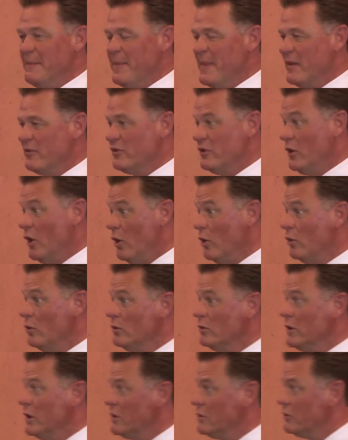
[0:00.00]
There's an
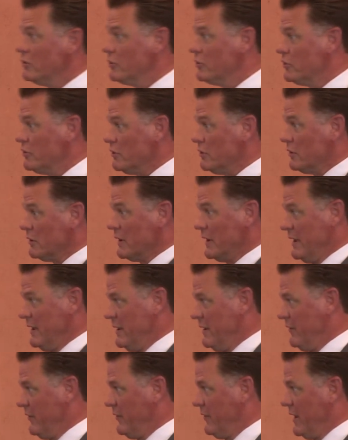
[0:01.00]
old story
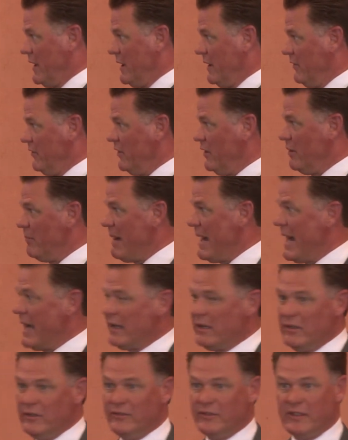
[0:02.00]
that says,
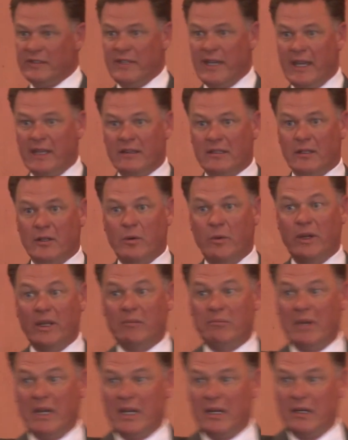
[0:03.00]
back used to take the
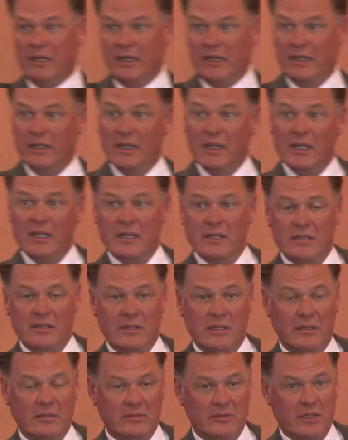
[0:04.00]
Queen Mary
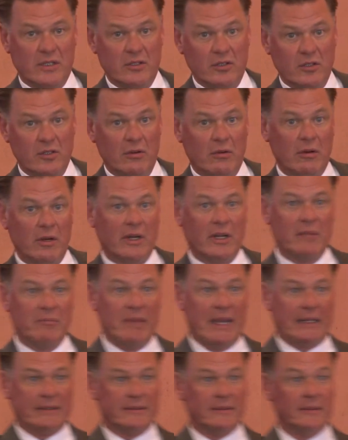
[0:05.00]
to New York and
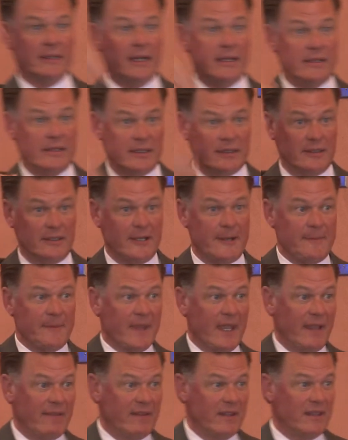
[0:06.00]
back to London.
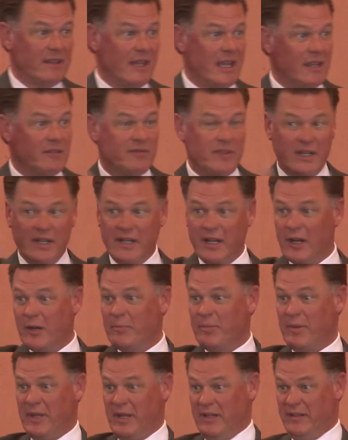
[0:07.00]
And then they invented
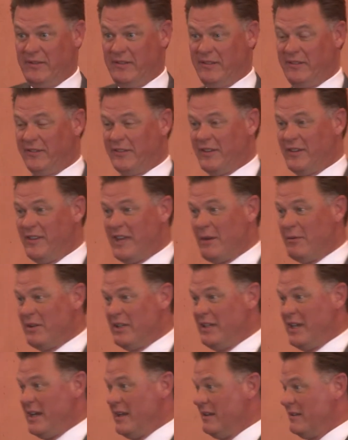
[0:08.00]
airplanes. And so they would
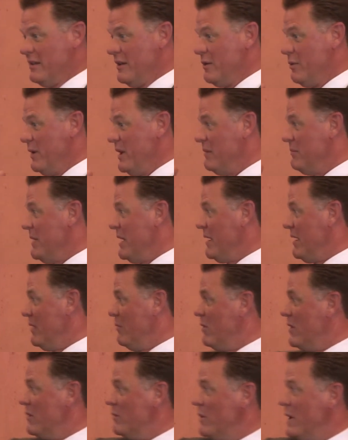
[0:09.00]
take the Queen Mary
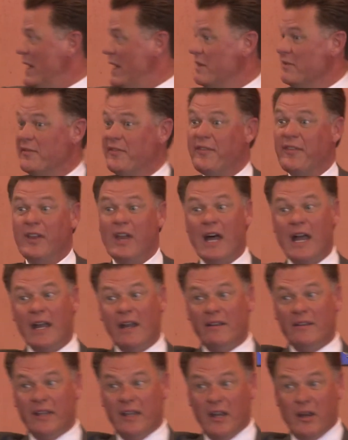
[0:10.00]
one way and fly
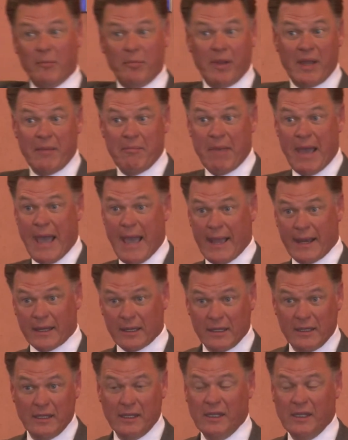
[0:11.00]
on the airplane back.